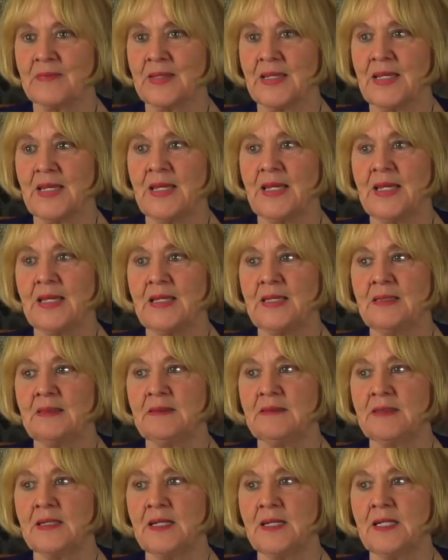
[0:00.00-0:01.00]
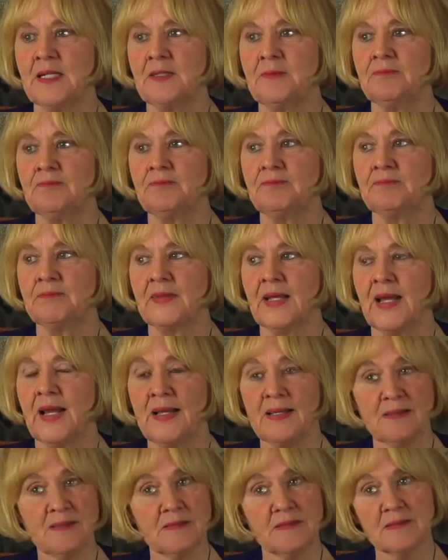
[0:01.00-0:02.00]
And
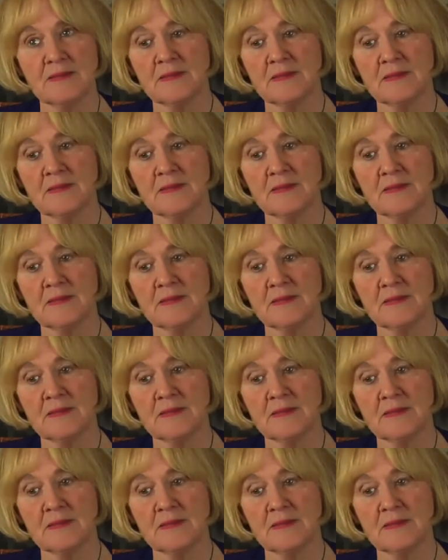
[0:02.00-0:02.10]
I